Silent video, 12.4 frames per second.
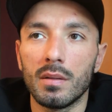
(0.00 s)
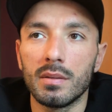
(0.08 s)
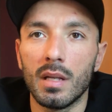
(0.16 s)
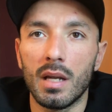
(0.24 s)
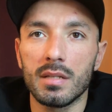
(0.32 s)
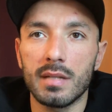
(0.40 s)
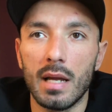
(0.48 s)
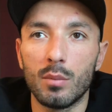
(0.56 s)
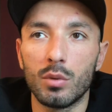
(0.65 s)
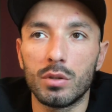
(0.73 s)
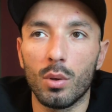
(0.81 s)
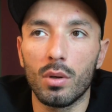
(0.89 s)
The last
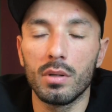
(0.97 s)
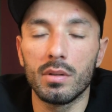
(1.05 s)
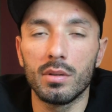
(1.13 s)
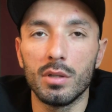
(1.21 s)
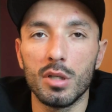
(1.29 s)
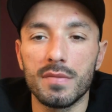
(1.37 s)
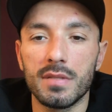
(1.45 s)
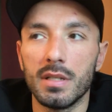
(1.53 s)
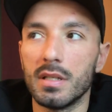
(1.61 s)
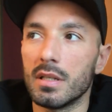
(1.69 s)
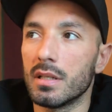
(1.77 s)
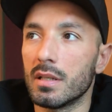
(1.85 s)
time we talked in the
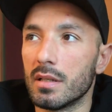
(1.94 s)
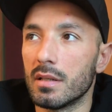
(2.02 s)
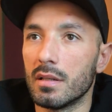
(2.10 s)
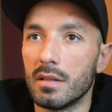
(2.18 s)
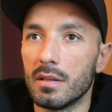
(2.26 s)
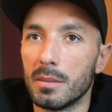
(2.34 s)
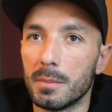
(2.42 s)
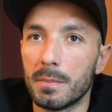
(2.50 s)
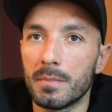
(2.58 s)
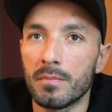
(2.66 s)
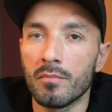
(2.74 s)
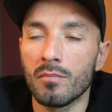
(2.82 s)
UFC,
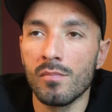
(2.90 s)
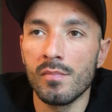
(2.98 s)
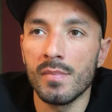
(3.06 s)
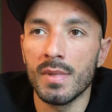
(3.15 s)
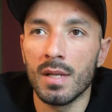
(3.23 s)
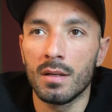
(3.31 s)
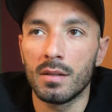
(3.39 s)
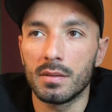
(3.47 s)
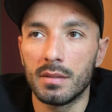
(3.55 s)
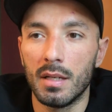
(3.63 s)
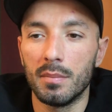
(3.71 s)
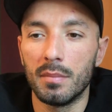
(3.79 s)

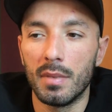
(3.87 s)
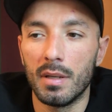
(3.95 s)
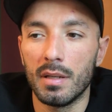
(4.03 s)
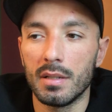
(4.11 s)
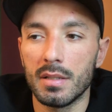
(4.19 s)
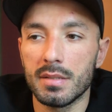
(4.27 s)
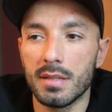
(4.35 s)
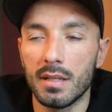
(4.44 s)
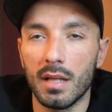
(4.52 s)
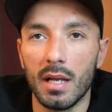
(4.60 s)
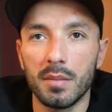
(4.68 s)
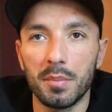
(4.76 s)
them
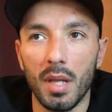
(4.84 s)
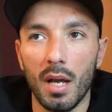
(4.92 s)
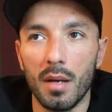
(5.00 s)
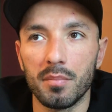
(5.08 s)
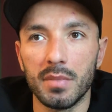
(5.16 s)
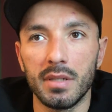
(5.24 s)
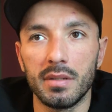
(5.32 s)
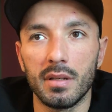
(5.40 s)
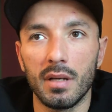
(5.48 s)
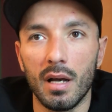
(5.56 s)
said I need